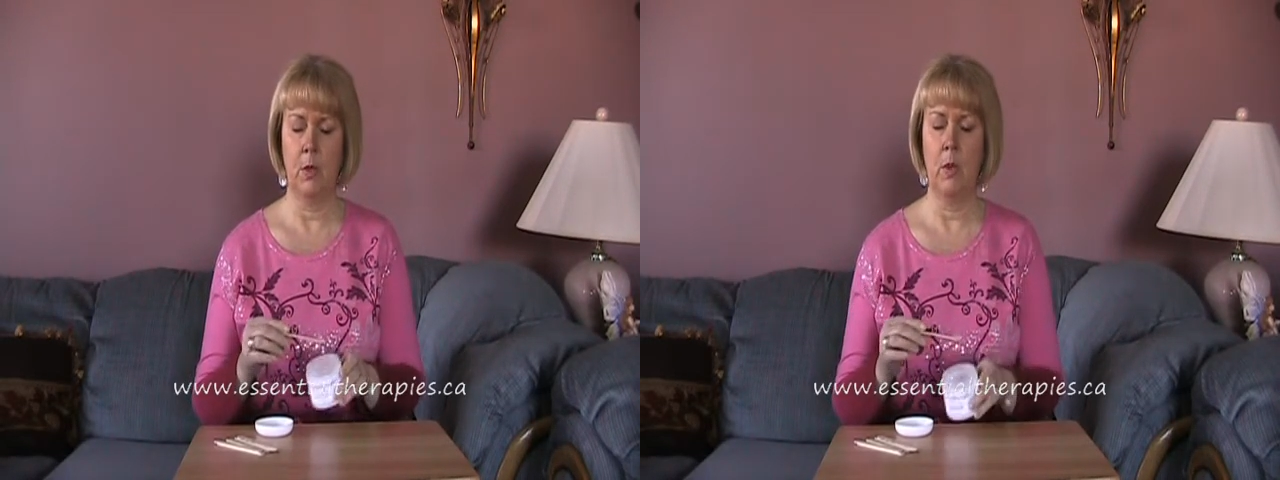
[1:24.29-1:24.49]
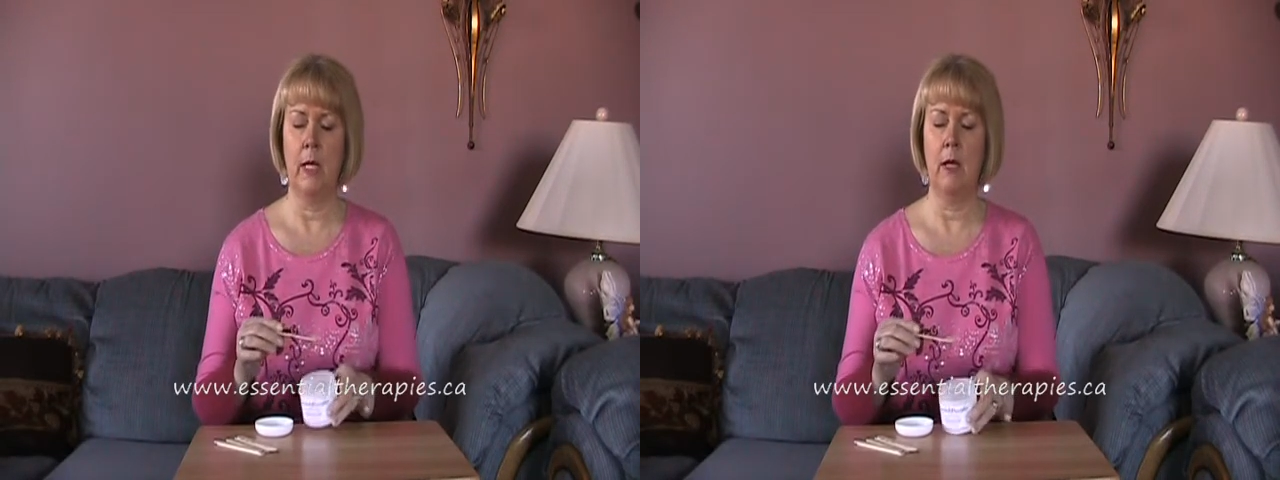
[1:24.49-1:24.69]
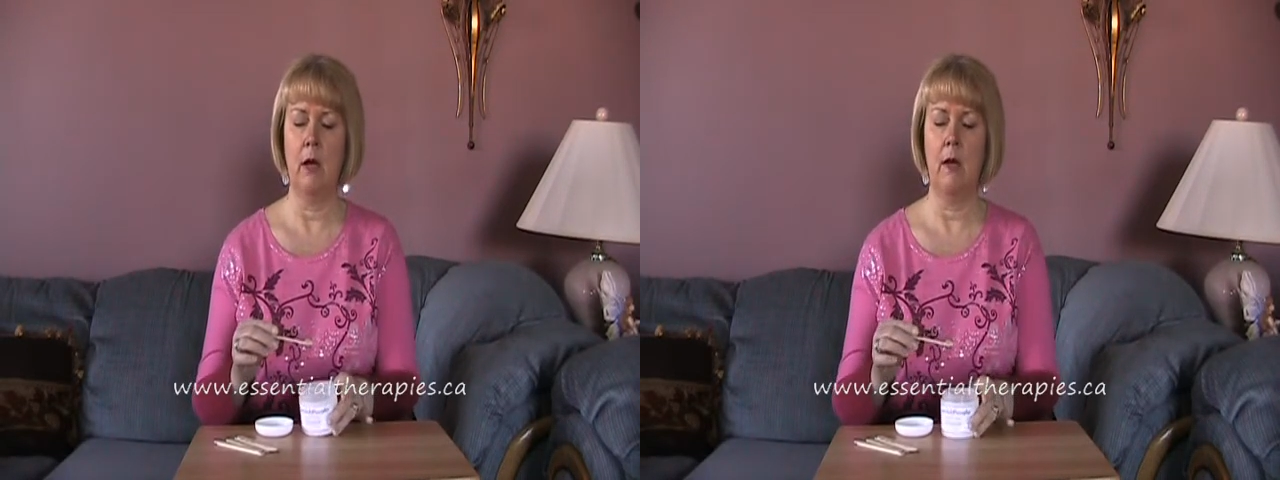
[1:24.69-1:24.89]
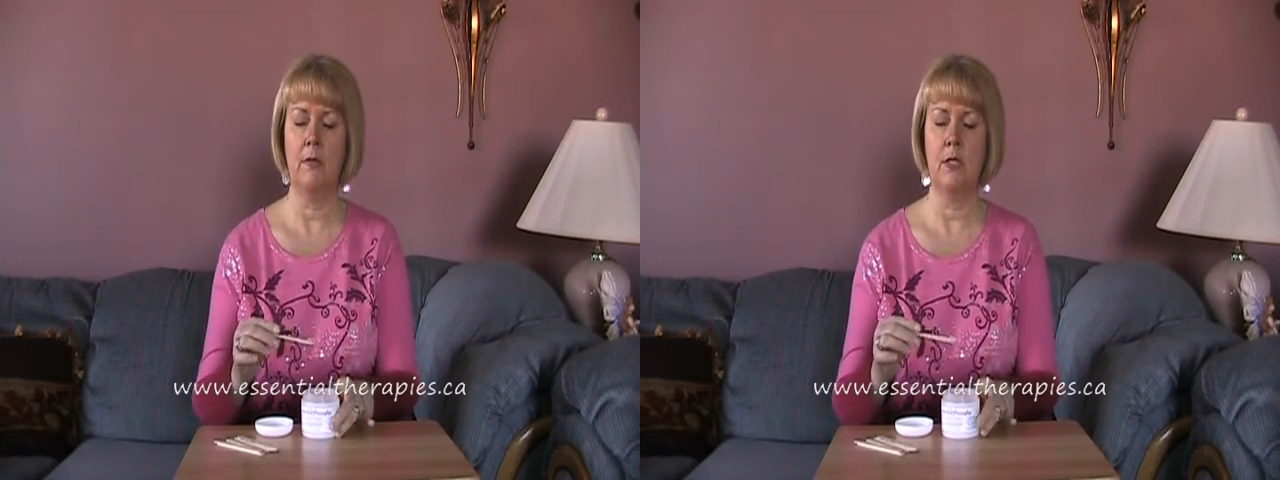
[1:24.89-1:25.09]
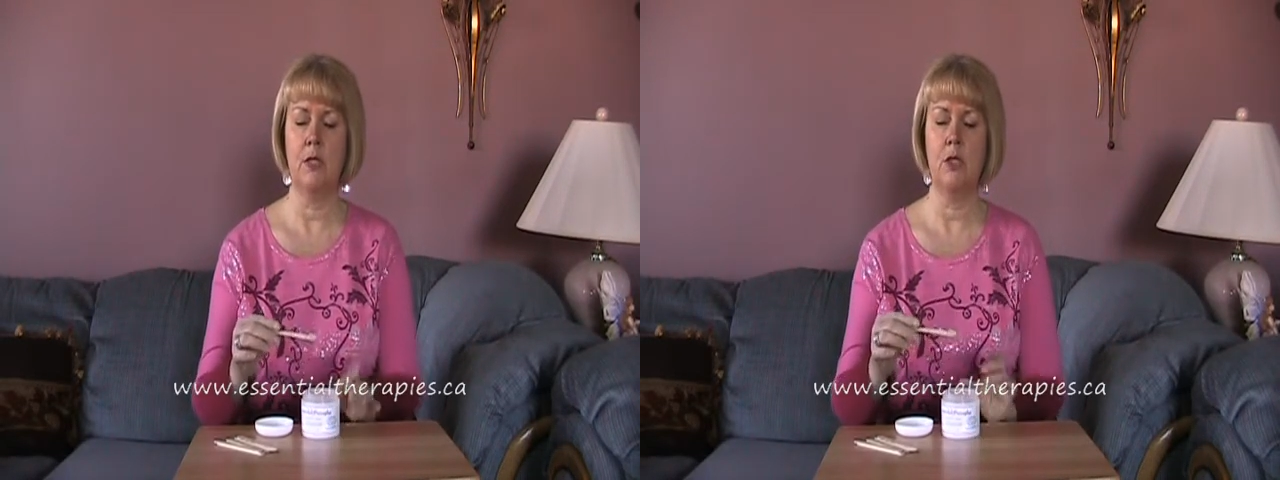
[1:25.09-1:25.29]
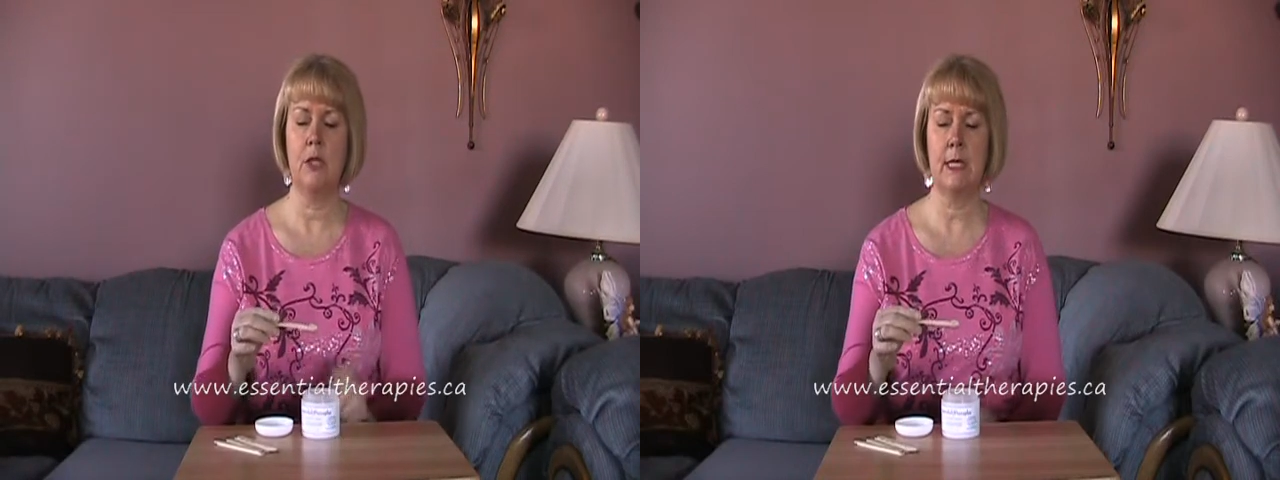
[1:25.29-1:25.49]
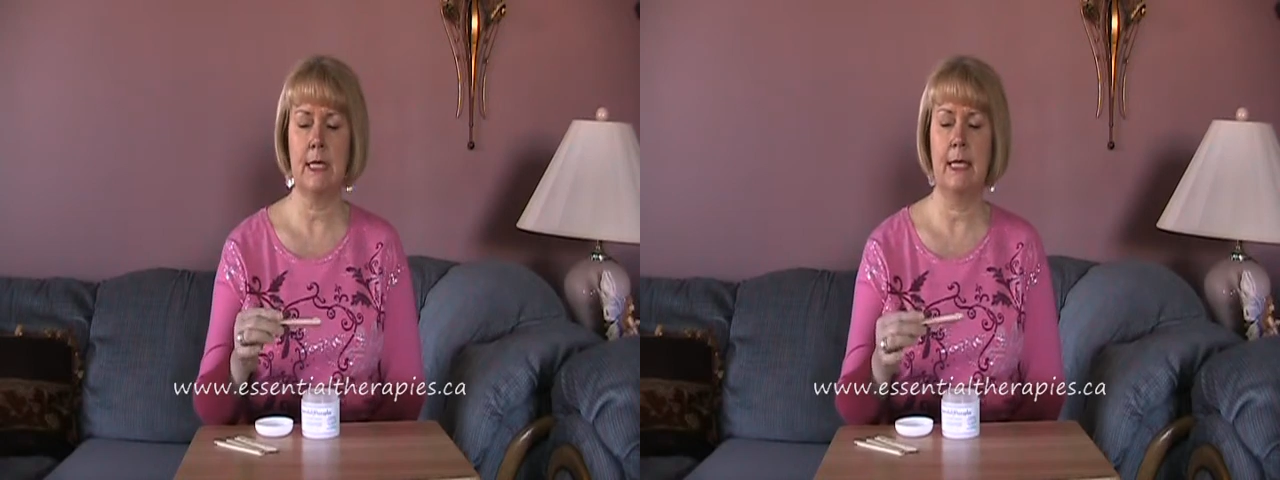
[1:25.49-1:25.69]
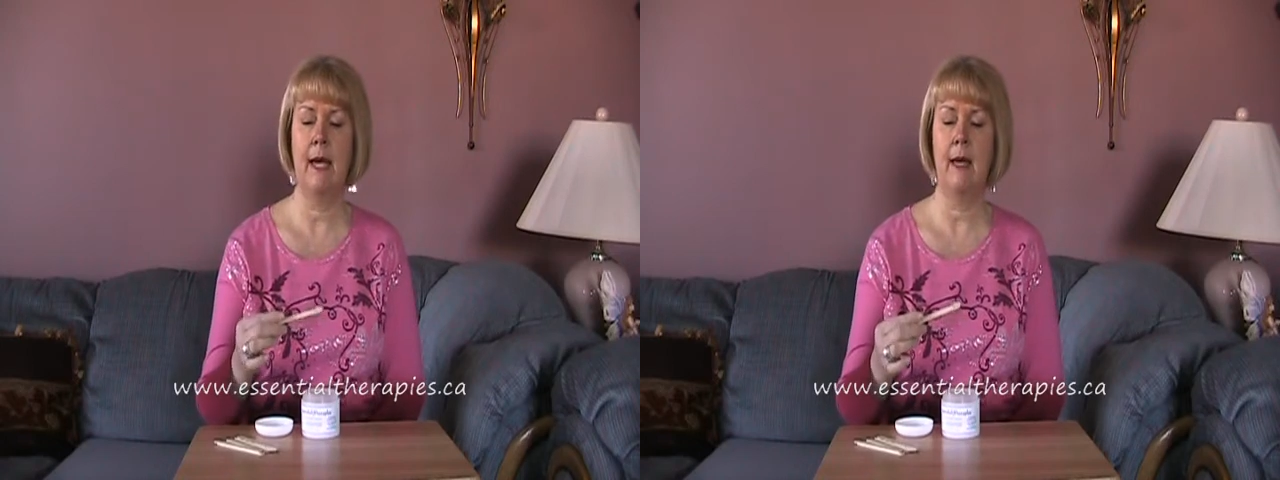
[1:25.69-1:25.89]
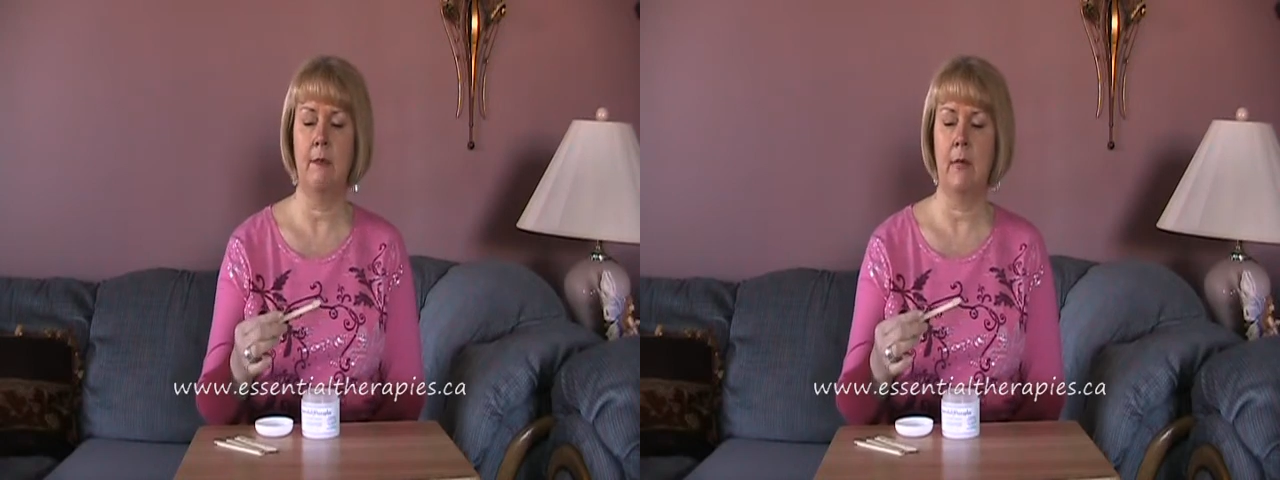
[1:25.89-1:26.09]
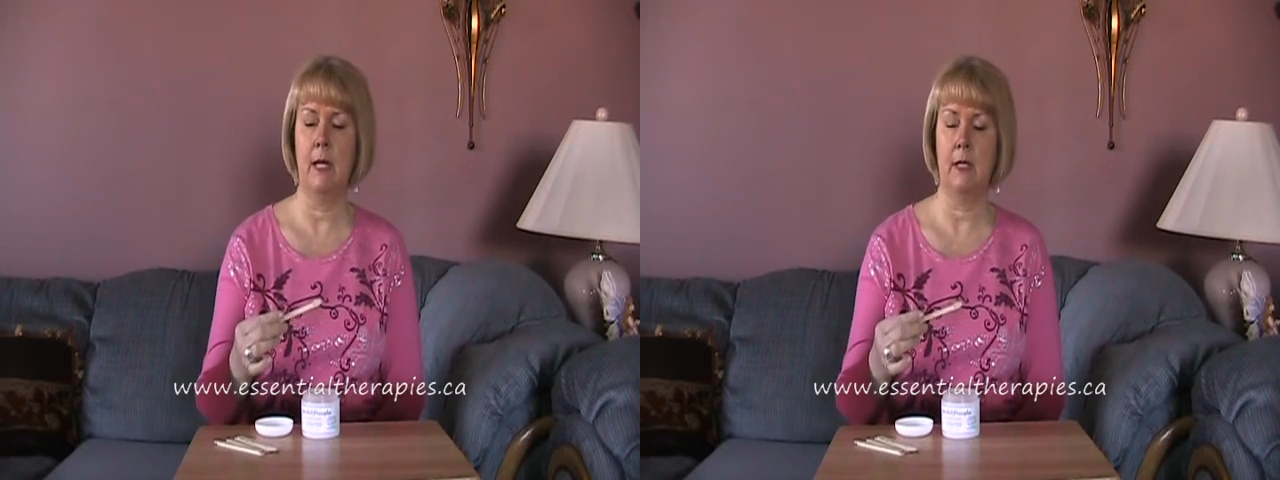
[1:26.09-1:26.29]
Quite often, just that
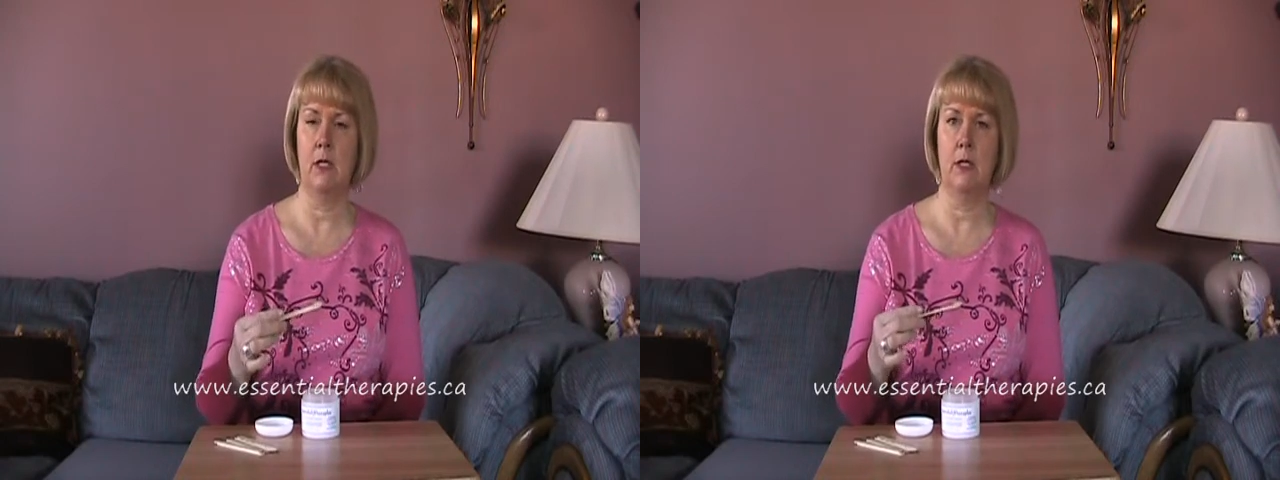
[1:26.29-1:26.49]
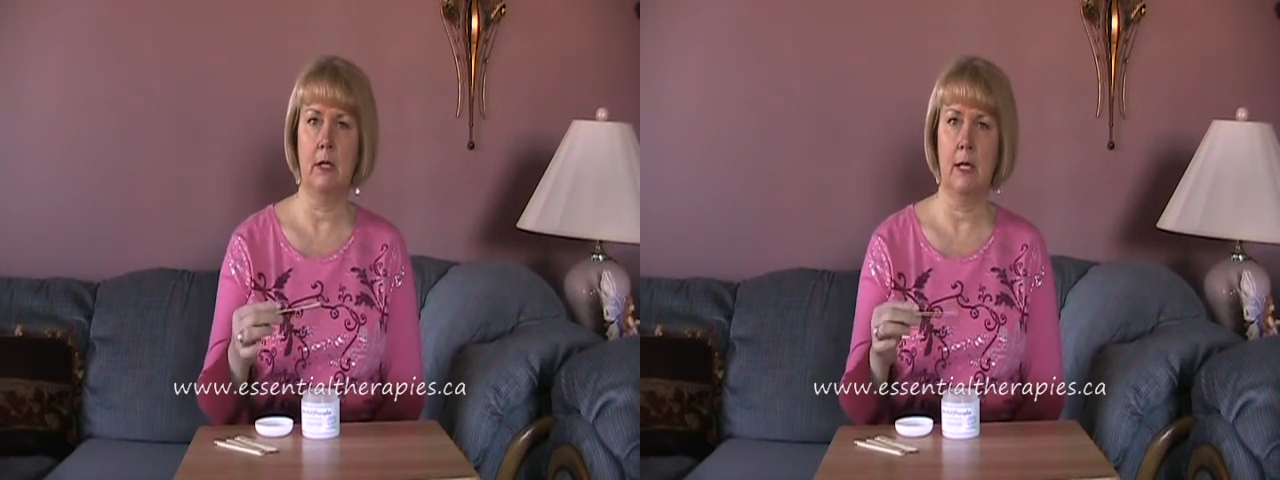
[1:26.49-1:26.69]
much,